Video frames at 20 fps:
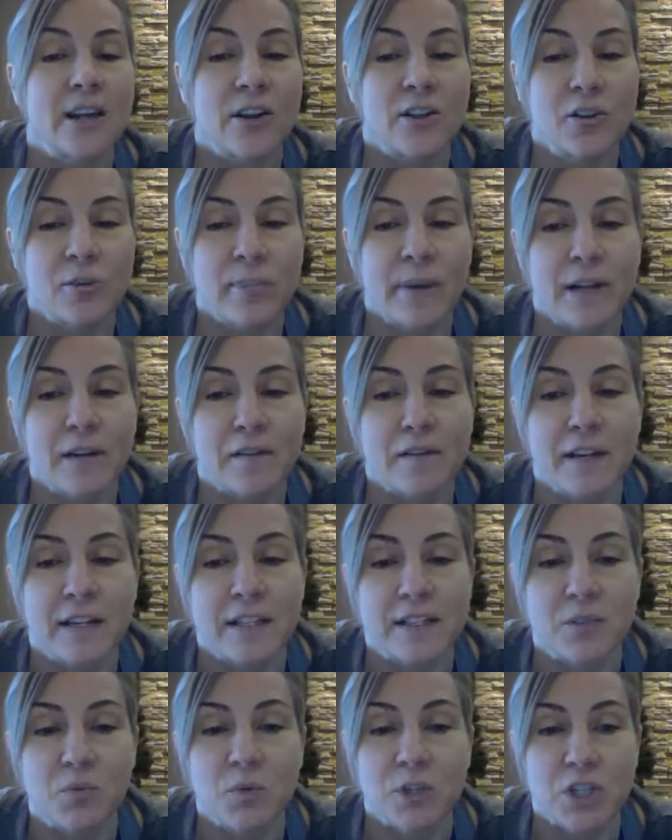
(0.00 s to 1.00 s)
other
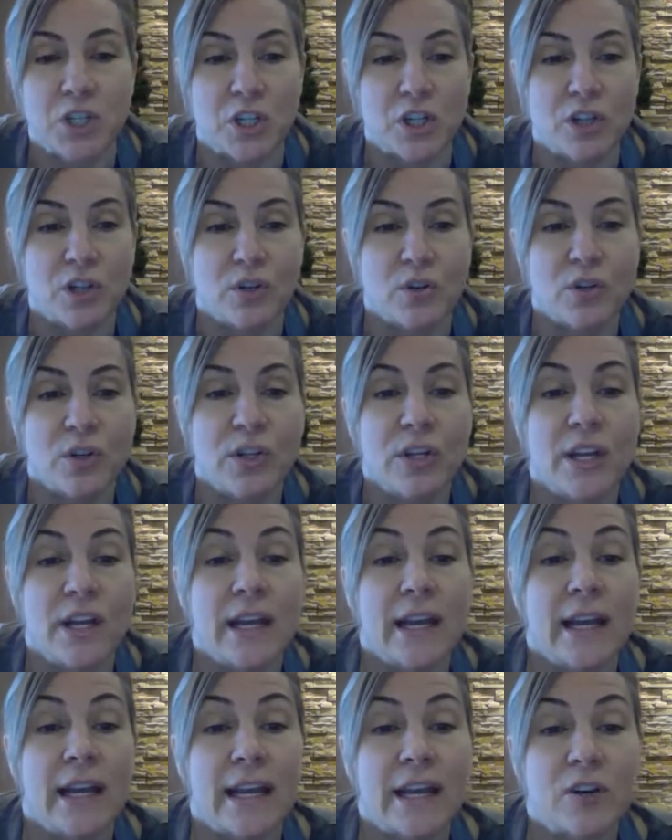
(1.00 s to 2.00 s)
benefits, which include
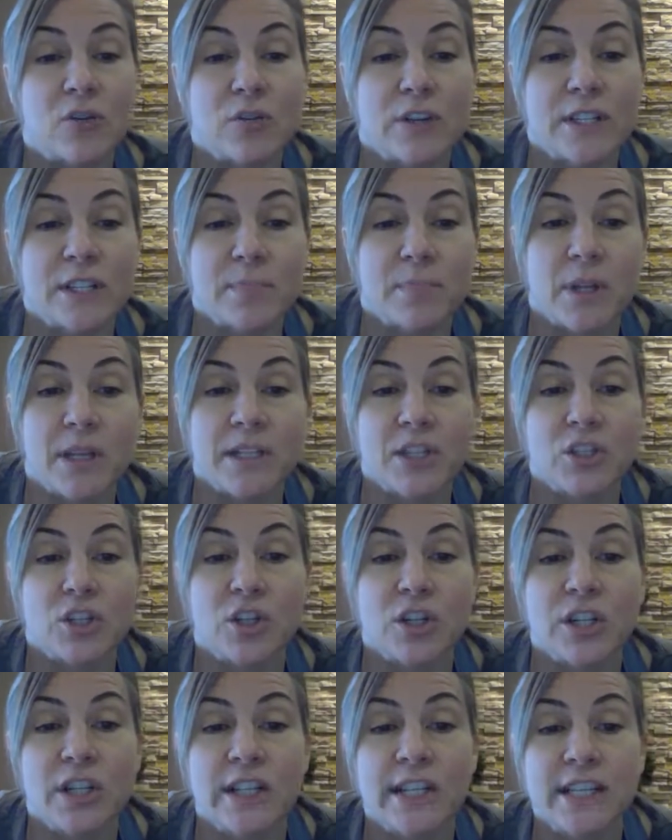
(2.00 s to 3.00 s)
increased blood
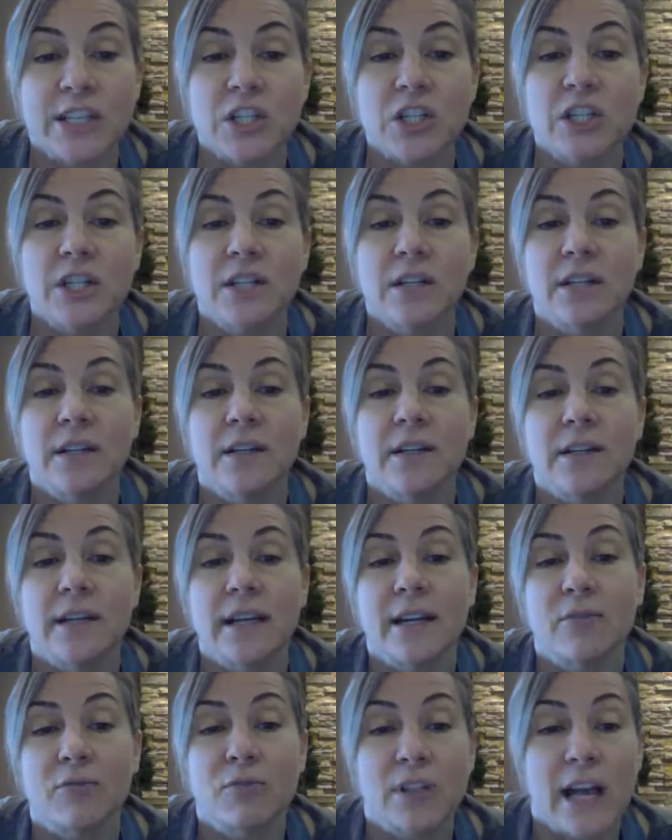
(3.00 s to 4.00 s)
circulation,
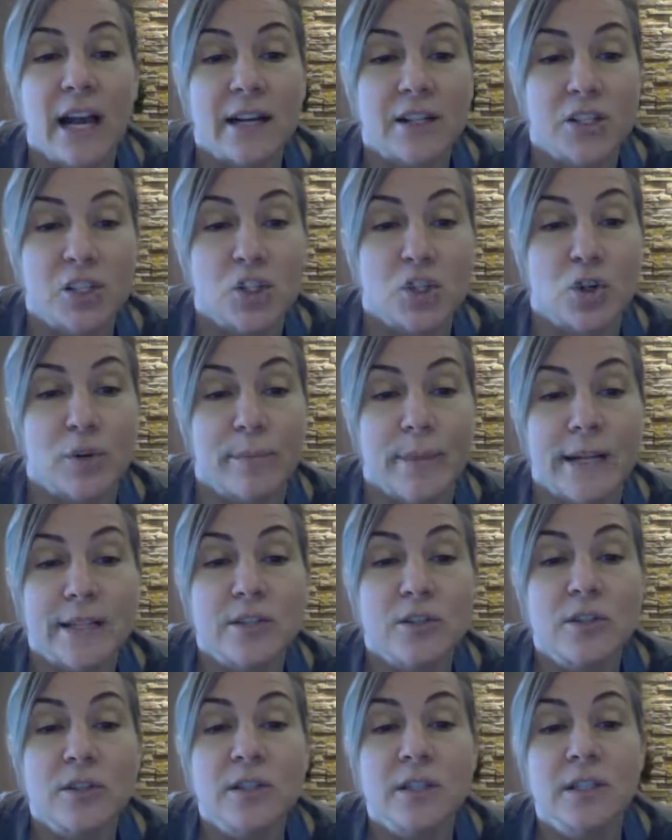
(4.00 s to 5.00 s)
it relaxes your
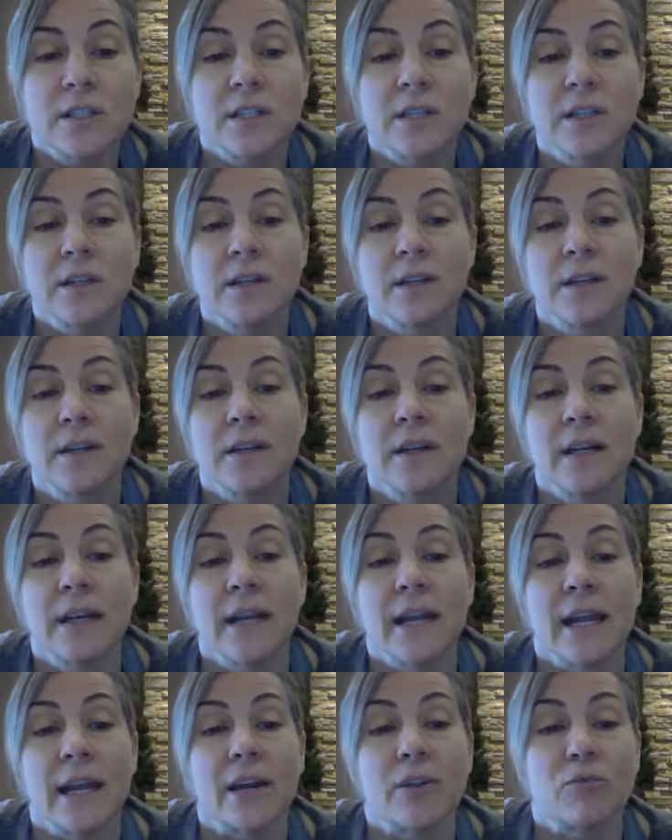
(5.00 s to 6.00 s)
muscles,
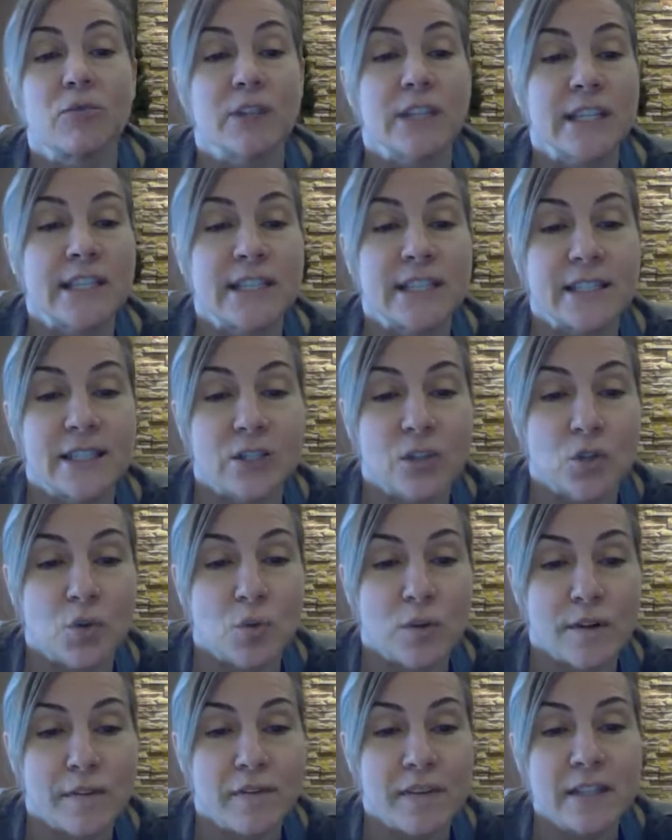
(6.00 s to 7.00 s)
it releases
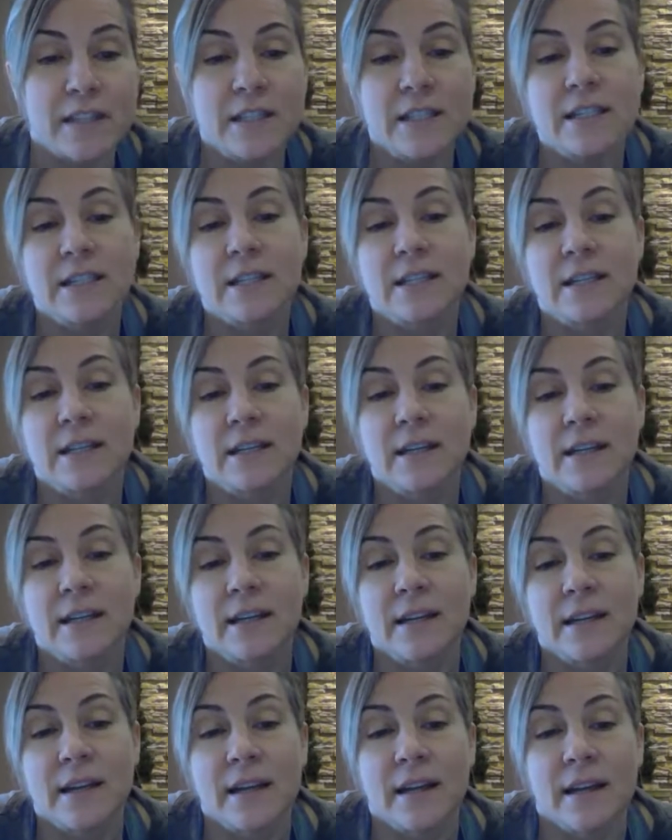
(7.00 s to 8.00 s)
endorphins,
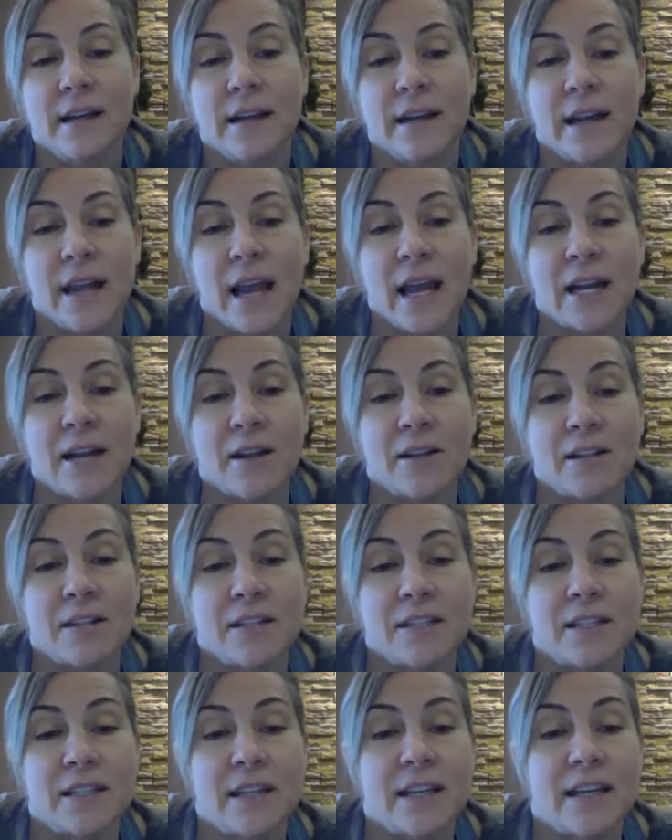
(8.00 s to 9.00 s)
and
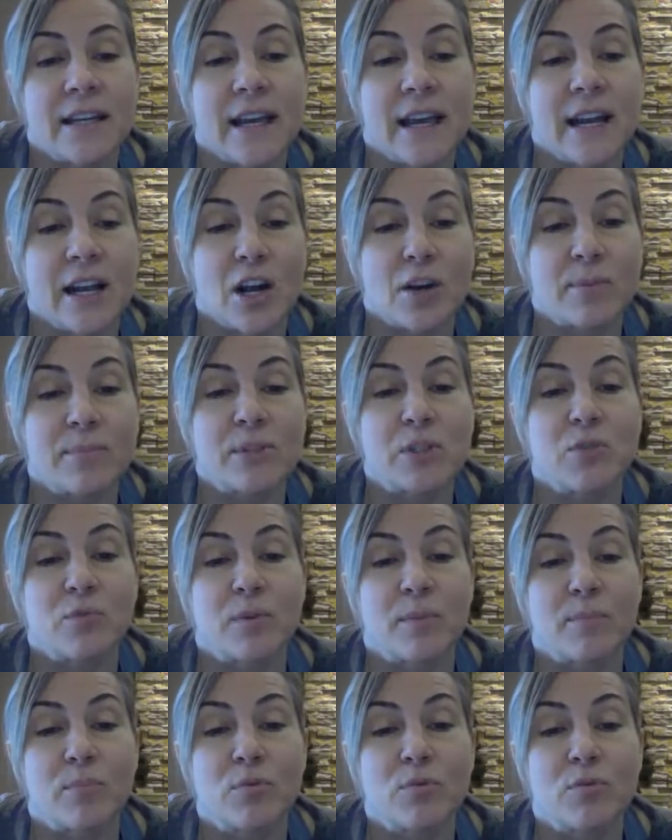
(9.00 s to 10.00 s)
it helps to
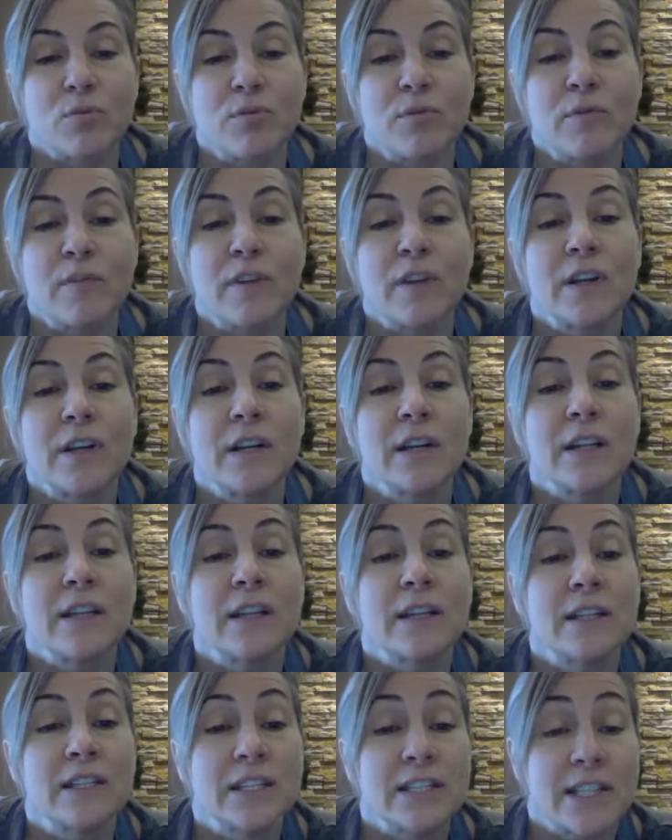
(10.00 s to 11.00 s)
improve the
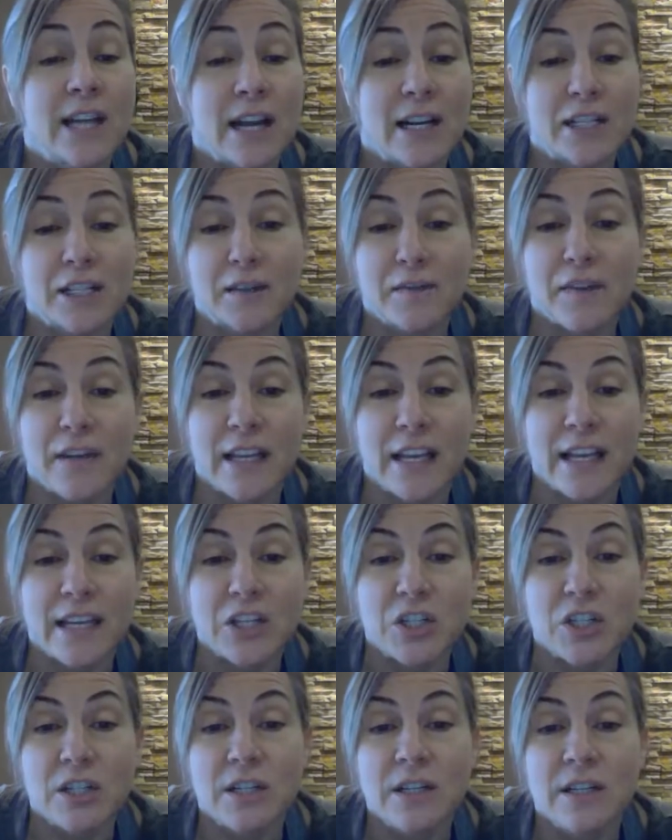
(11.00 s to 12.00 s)

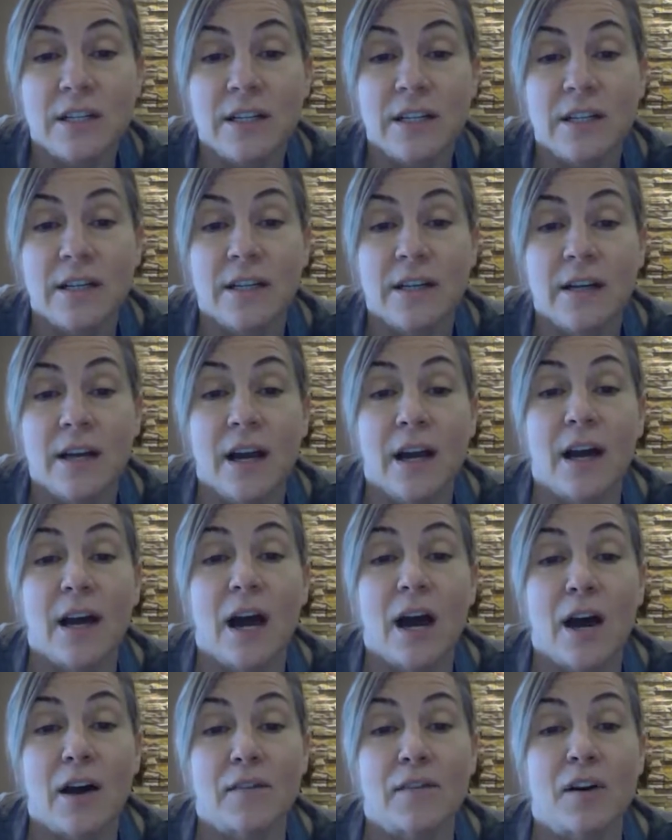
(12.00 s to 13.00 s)
detoxification
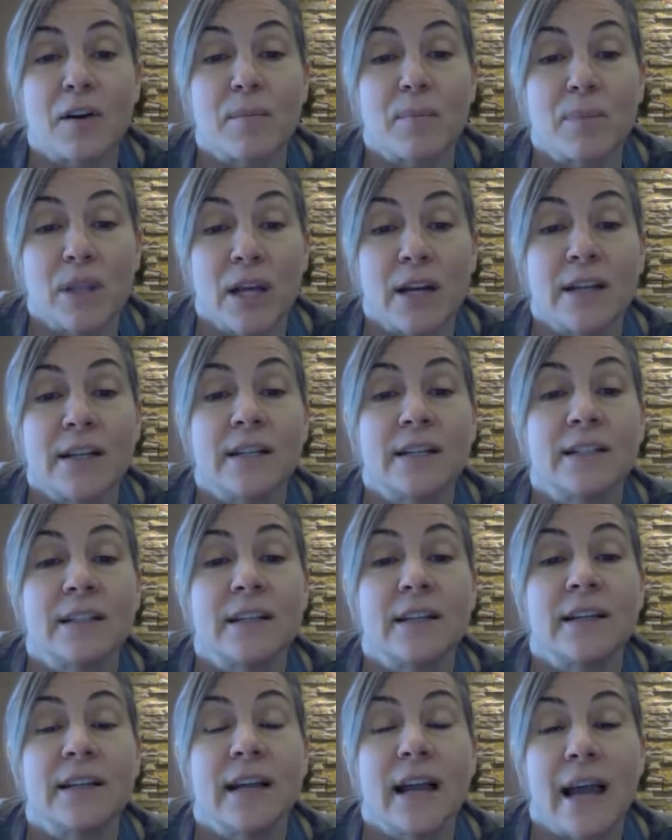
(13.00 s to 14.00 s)
of our blood
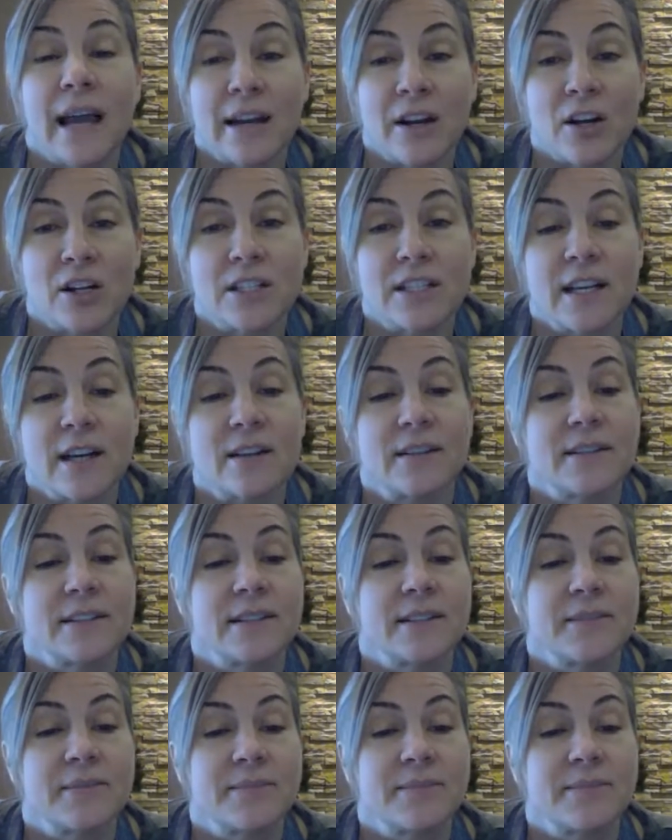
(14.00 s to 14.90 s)
and our cells.